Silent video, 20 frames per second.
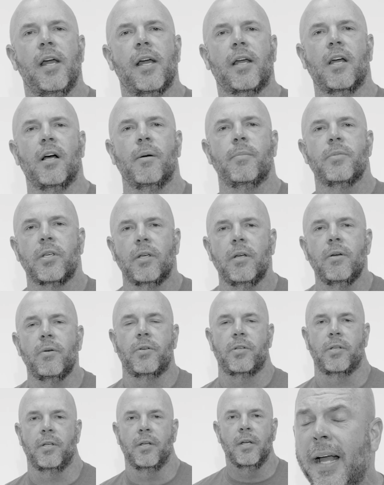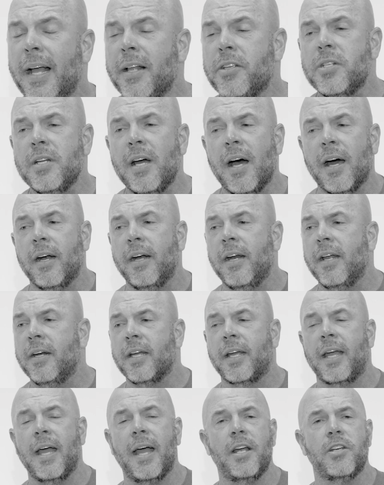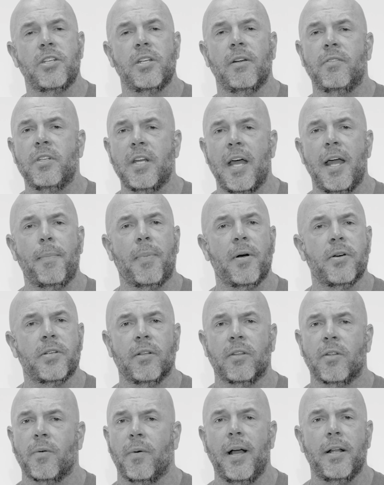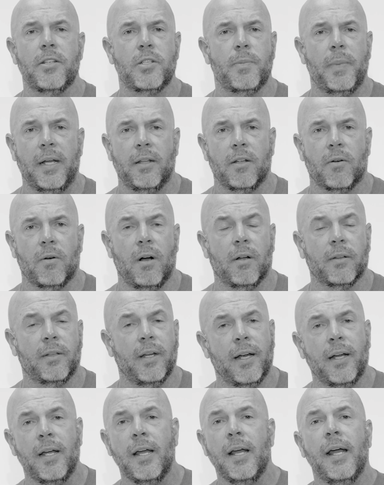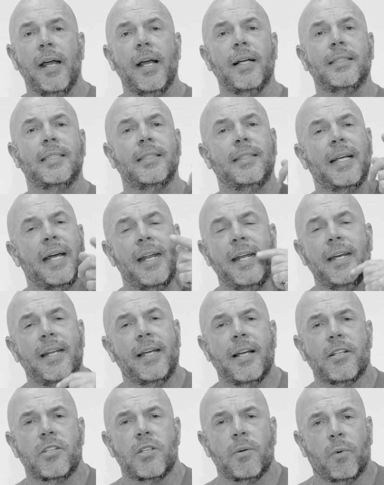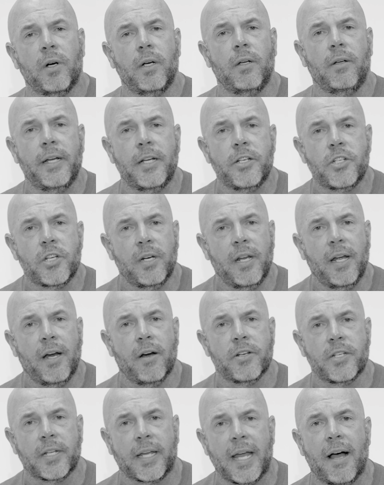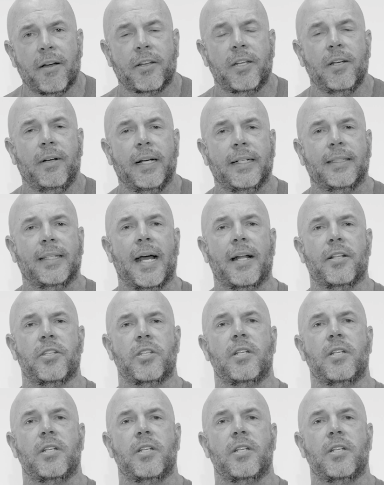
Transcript: it comes loose. It's not an indication of tapers and threads being the wrong thing. It's that they need to get some real engineers to calculate that